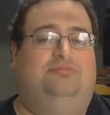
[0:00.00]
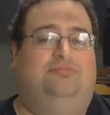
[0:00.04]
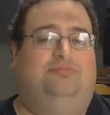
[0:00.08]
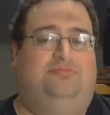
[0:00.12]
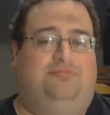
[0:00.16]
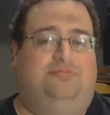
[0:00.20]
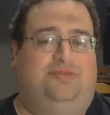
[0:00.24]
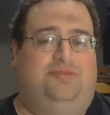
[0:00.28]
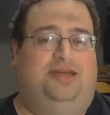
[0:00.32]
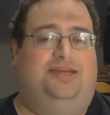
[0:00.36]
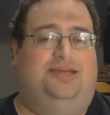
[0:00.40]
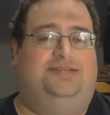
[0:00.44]

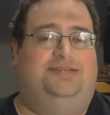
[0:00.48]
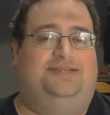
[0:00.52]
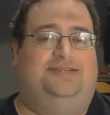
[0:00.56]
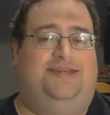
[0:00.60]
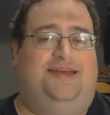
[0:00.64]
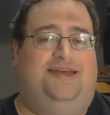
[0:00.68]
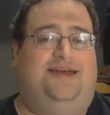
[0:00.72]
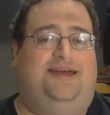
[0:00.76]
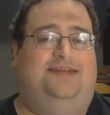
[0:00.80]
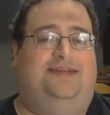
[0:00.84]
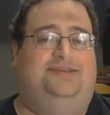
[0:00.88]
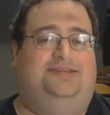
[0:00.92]
I guess the
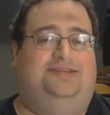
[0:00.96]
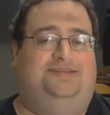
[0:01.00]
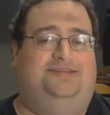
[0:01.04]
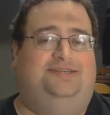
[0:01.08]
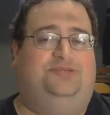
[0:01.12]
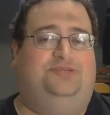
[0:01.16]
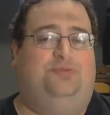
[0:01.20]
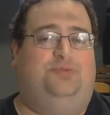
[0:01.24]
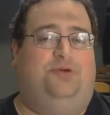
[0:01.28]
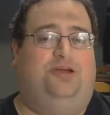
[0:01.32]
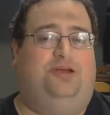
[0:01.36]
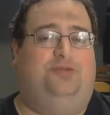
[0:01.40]
contest
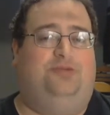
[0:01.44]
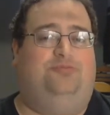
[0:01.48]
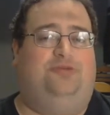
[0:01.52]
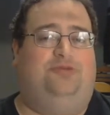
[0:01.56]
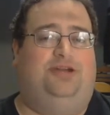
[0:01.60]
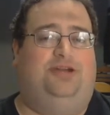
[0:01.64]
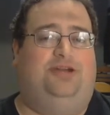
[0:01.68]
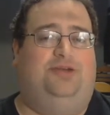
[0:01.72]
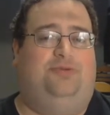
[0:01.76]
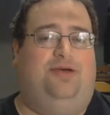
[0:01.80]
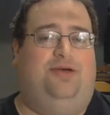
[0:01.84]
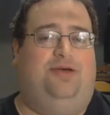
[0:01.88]
is working
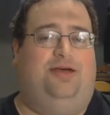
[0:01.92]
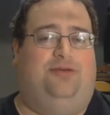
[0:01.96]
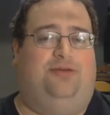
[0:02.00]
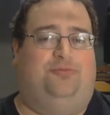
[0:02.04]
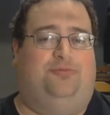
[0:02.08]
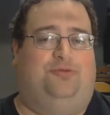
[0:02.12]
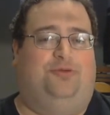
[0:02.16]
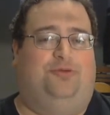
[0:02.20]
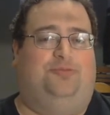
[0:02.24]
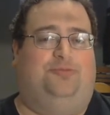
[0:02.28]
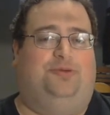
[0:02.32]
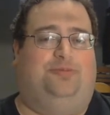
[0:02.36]
pretty well.
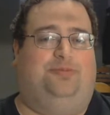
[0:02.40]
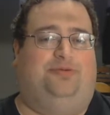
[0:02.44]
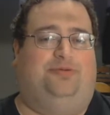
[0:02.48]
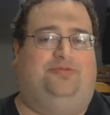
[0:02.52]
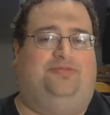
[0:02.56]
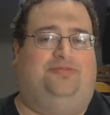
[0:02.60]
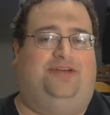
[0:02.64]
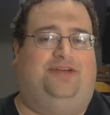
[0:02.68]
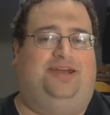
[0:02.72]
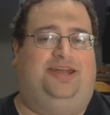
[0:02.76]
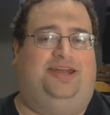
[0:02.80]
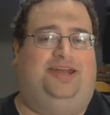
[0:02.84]
More people are
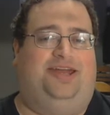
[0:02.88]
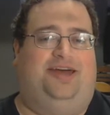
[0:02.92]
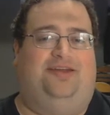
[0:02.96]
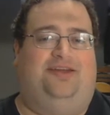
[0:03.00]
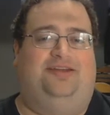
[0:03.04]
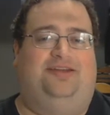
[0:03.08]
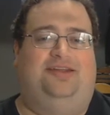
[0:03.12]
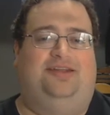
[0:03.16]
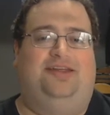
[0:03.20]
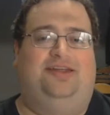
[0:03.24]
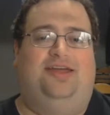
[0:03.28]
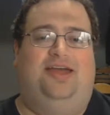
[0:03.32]
finding out.
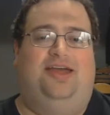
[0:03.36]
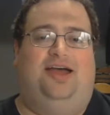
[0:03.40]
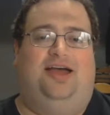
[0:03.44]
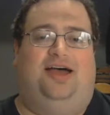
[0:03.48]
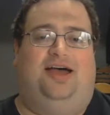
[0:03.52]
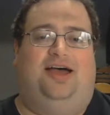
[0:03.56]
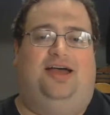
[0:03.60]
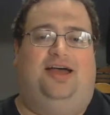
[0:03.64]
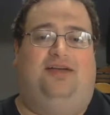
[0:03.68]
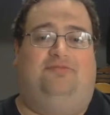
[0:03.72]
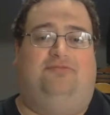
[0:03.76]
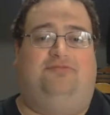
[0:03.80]

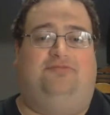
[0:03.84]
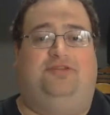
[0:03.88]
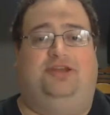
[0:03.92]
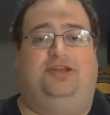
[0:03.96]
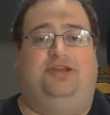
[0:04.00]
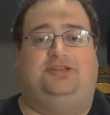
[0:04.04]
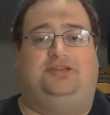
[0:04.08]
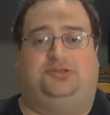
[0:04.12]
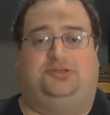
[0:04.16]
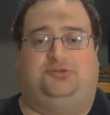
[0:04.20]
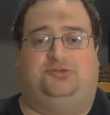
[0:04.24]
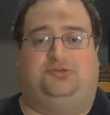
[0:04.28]
If you're
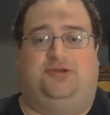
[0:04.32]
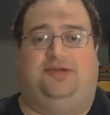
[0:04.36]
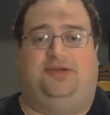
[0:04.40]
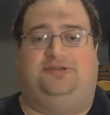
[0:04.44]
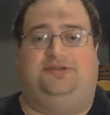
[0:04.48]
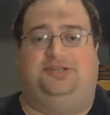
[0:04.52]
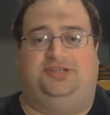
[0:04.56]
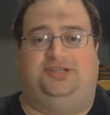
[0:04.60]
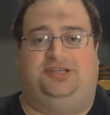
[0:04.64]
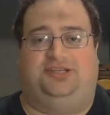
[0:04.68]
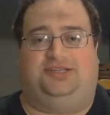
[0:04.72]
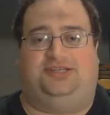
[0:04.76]
not subscribed
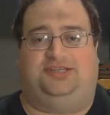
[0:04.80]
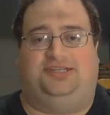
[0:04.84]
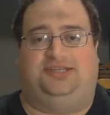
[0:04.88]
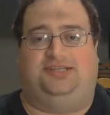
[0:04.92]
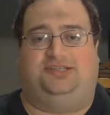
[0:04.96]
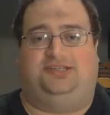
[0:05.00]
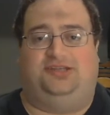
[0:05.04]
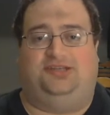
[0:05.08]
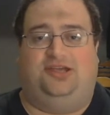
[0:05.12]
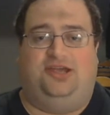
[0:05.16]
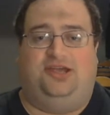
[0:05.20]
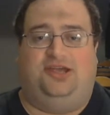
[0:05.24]
to Jesse,
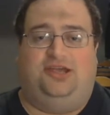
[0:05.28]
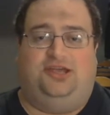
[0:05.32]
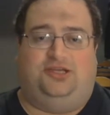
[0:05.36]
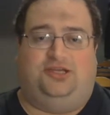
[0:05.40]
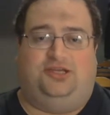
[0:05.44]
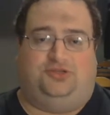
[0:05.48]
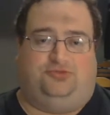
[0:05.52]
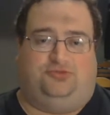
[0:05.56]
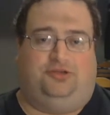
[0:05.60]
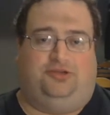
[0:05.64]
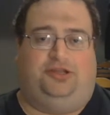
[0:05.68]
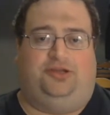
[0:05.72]
he's
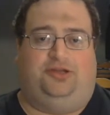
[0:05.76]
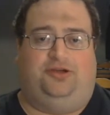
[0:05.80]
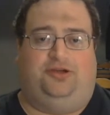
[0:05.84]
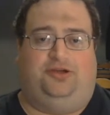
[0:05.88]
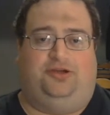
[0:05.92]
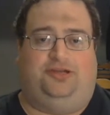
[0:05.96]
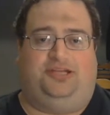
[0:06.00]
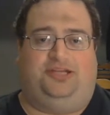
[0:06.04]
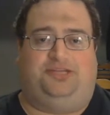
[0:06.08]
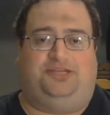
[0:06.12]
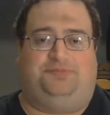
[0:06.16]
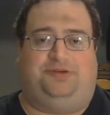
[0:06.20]
really good.
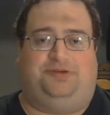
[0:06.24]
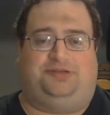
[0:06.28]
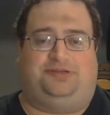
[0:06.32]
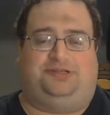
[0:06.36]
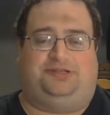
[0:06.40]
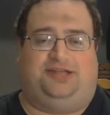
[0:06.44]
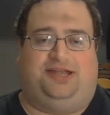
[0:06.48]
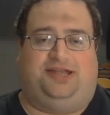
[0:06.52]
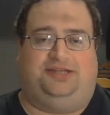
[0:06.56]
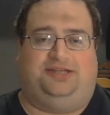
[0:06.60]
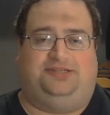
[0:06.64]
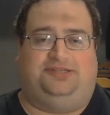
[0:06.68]
He
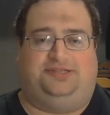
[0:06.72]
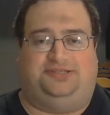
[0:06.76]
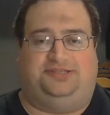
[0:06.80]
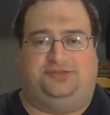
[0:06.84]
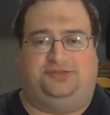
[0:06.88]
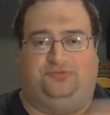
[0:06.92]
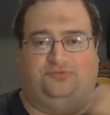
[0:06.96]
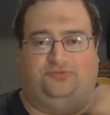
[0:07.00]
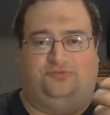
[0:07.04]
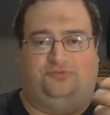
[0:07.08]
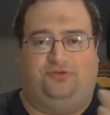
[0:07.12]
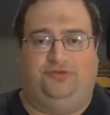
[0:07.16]
specializes
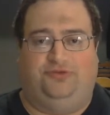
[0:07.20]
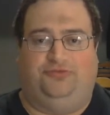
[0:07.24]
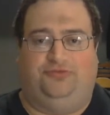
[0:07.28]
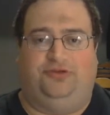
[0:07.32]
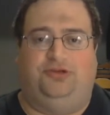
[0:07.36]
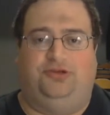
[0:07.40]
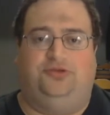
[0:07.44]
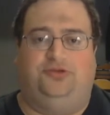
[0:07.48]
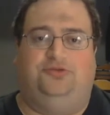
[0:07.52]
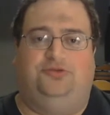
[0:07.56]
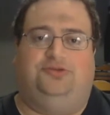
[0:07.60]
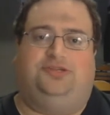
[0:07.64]
in
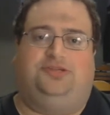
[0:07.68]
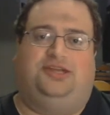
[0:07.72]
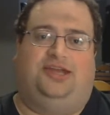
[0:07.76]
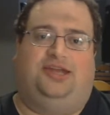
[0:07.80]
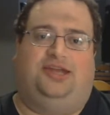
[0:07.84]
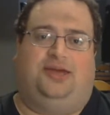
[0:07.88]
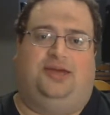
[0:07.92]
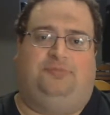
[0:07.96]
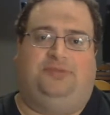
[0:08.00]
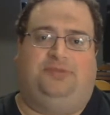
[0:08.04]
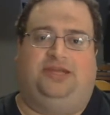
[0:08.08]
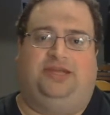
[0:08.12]
reviews and
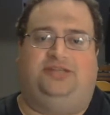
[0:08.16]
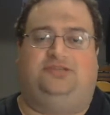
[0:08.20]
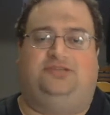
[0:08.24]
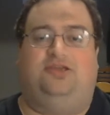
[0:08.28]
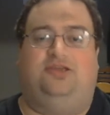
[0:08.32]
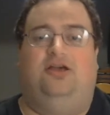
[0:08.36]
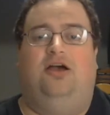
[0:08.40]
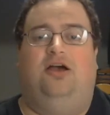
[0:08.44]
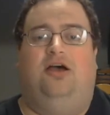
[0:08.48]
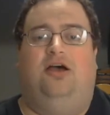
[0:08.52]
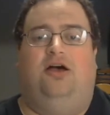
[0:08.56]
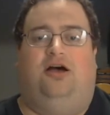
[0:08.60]
updates
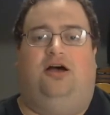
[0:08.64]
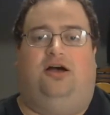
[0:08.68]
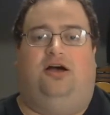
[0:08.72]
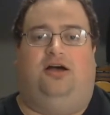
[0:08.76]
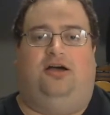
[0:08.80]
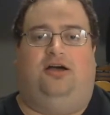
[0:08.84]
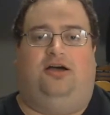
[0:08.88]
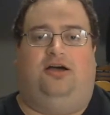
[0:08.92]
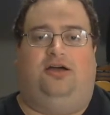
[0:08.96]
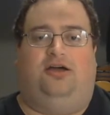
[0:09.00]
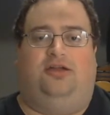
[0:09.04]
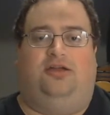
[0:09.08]

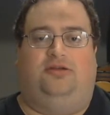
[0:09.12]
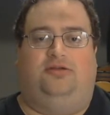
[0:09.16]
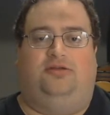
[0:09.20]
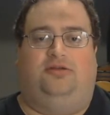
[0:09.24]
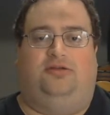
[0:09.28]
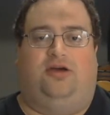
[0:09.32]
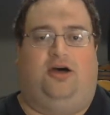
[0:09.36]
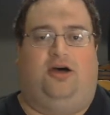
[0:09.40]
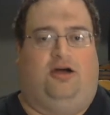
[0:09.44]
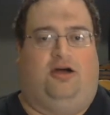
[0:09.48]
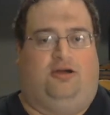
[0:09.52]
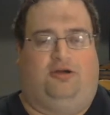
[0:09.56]
on
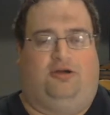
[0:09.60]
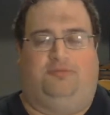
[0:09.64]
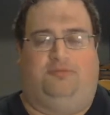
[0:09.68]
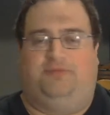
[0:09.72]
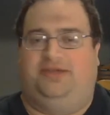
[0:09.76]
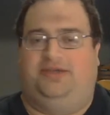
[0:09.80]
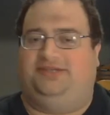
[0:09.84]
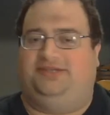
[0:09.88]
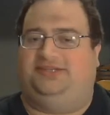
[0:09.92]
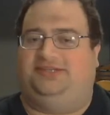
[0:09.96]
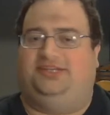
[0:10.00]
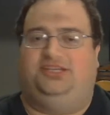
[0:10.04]
horror,
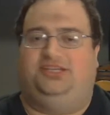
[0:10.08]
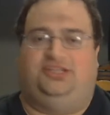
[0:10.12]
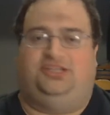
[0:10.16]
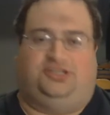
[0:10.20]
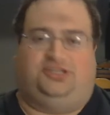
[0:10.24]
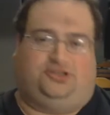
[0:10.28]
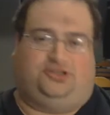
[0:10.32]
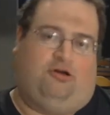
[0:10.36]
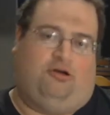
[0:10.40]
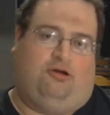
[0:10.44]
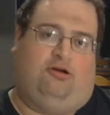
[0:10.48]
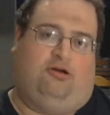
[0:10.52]
basically
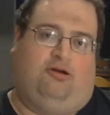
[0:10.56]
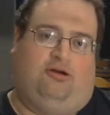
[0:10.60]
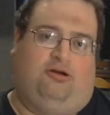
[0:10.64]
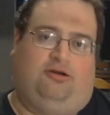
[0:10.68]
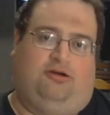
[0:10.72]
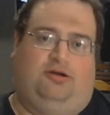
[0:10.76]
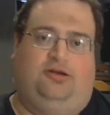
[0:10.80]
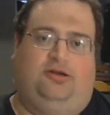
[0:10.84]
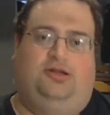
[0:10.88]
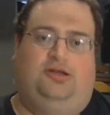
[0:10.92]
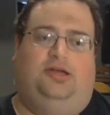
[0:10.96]
just horror.